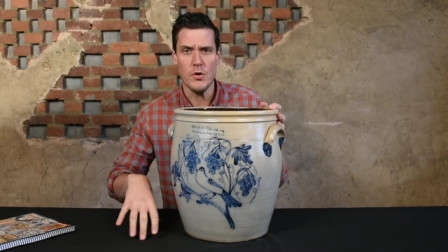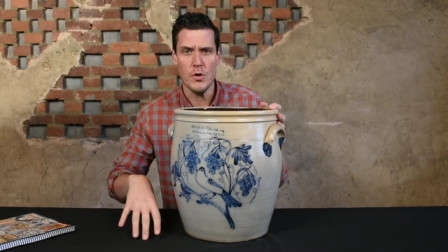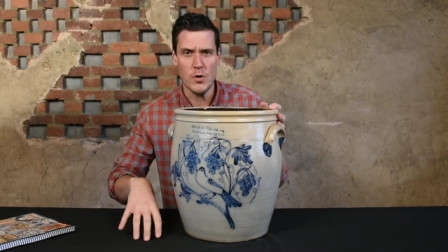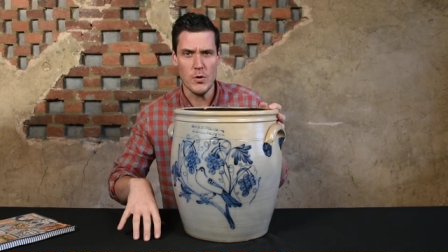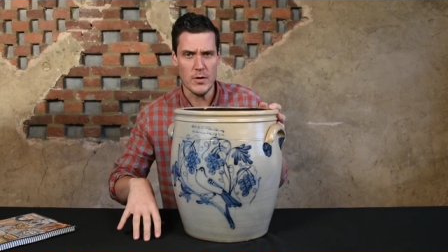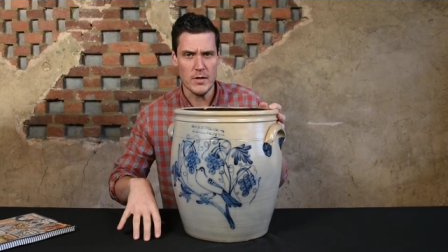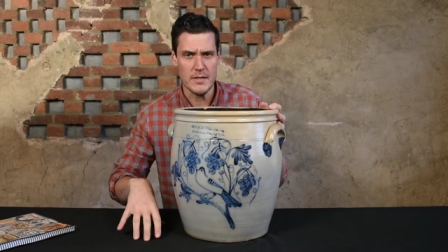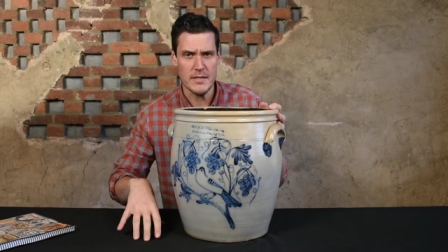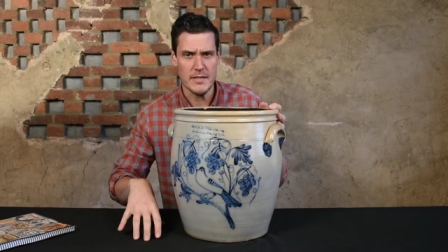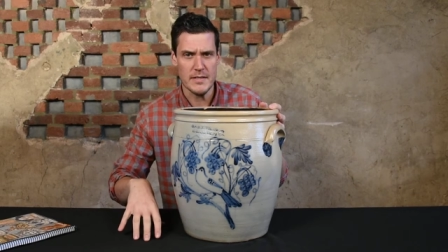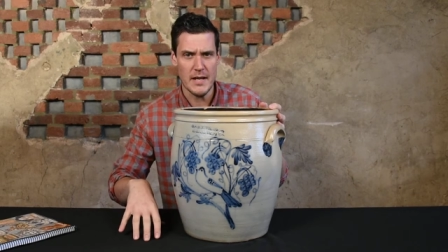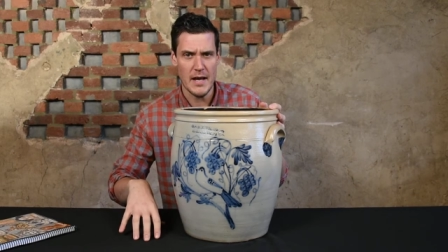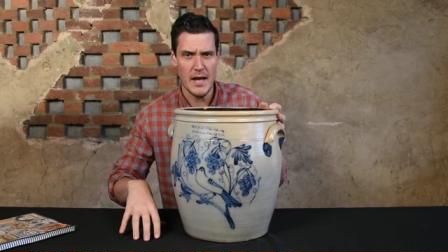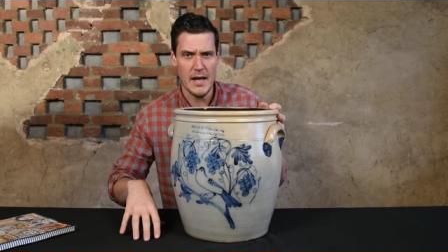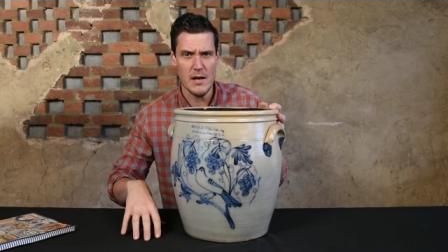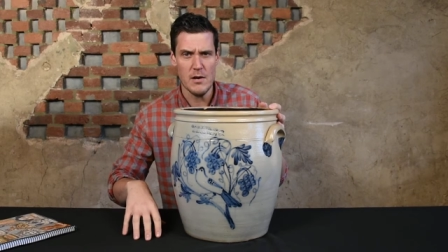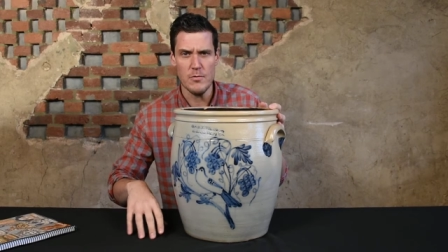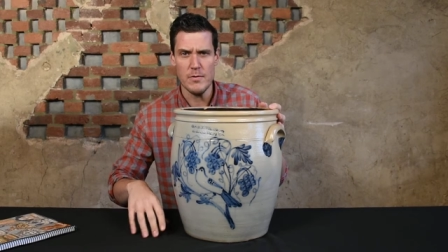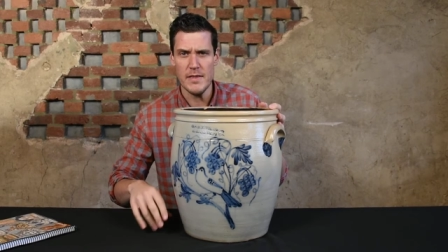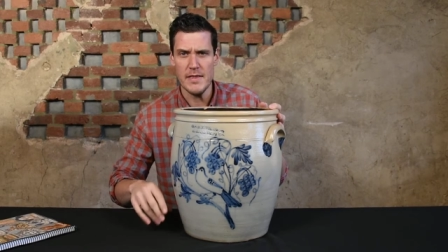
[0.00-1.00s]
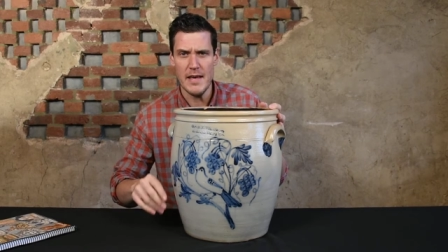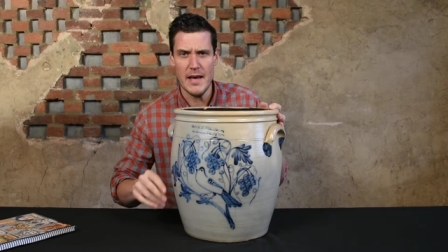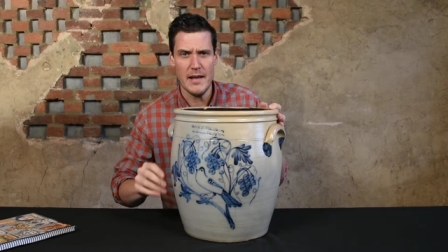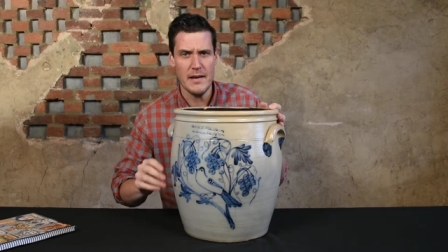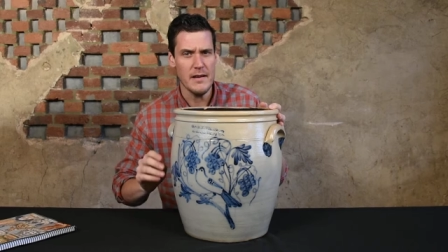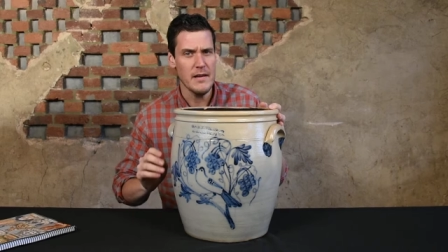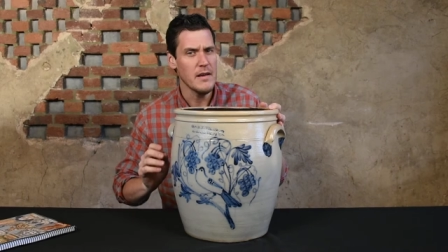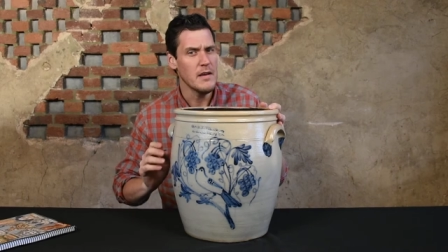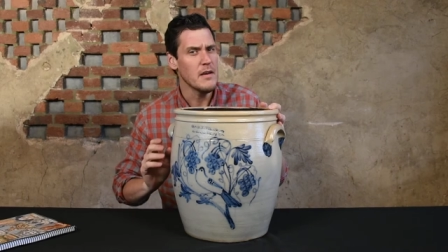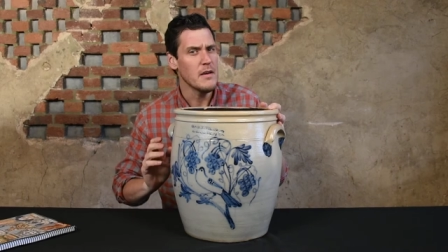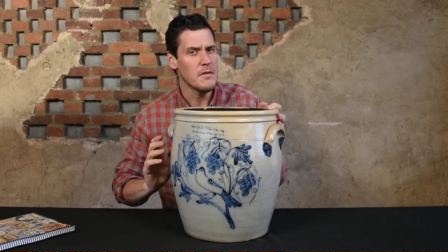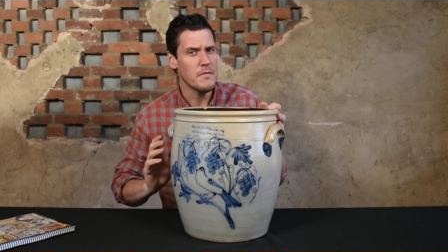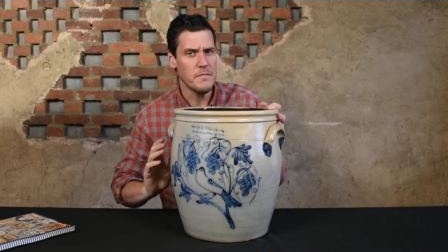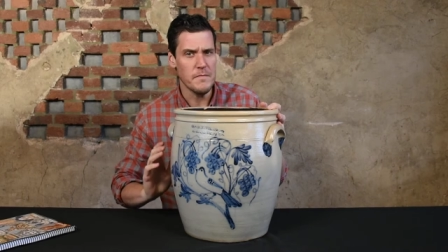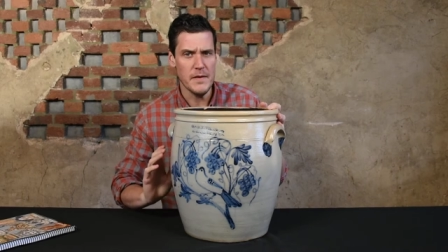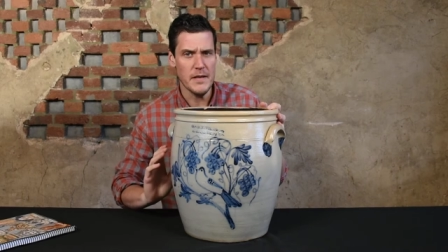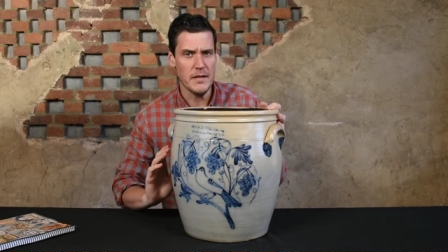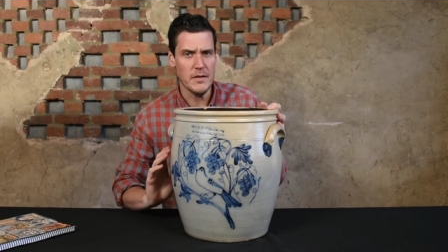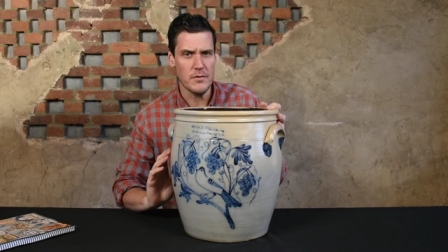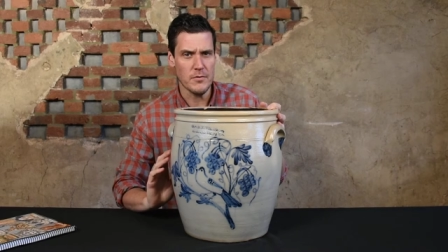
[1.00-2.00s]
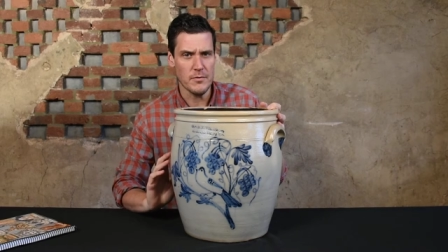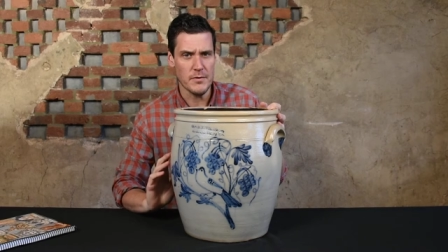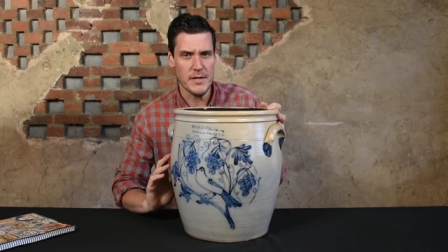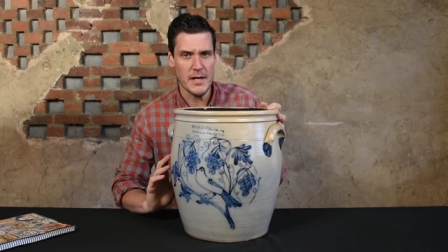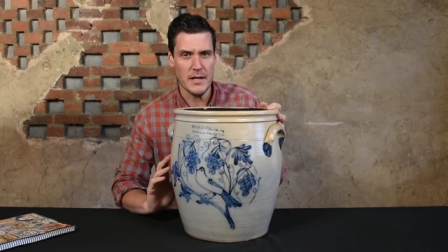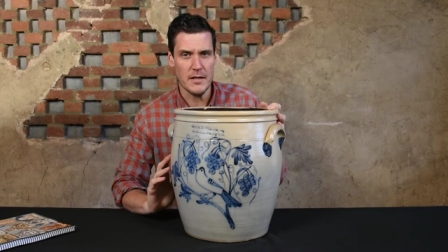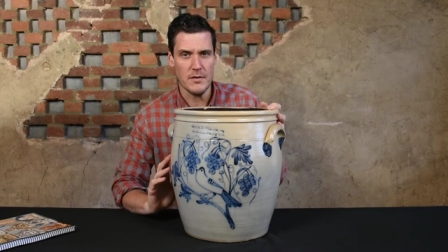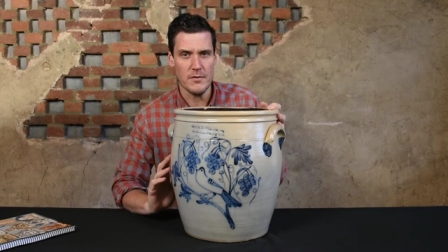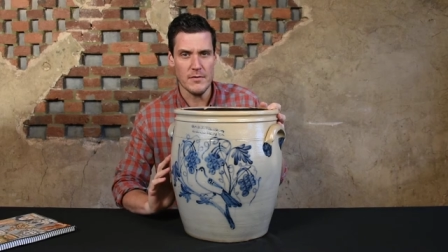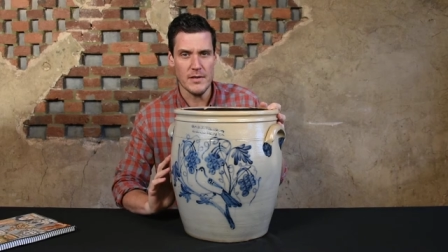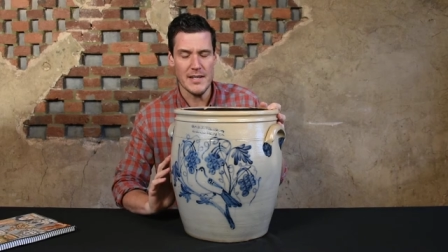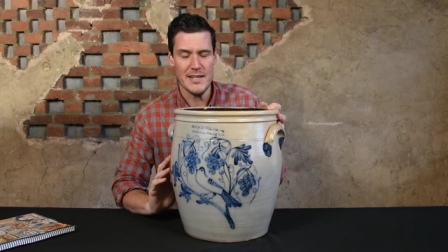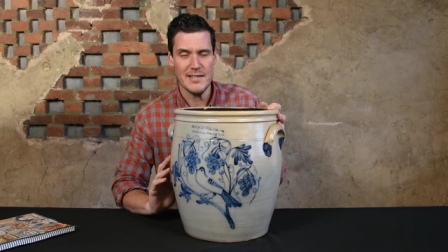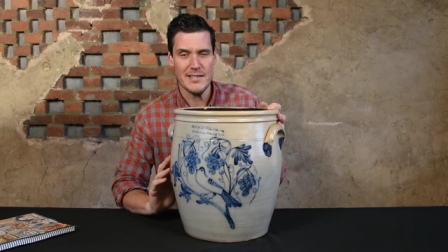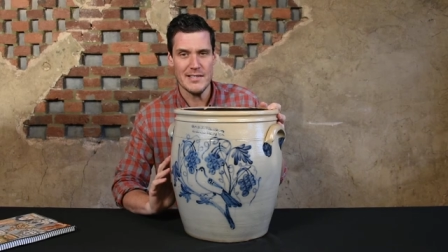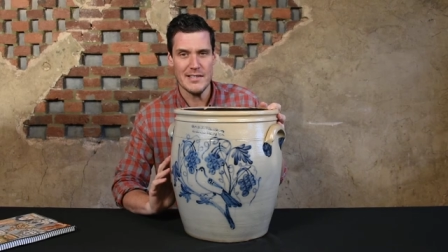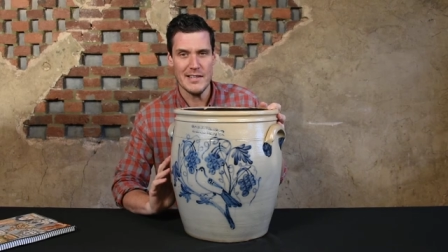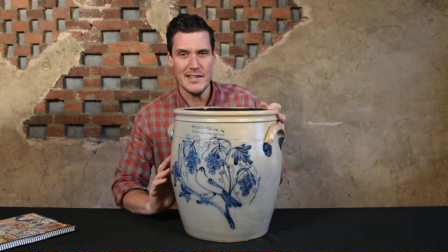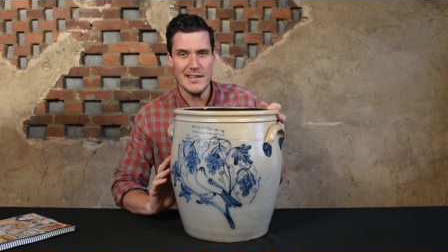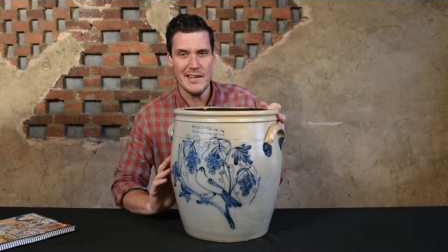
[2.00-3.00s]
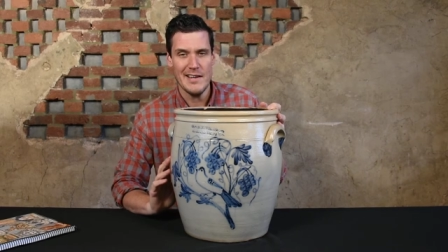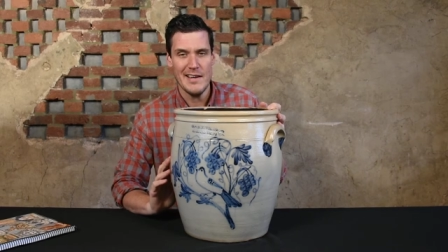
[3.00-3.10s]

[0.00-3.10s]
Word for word: York style with that figural decoration.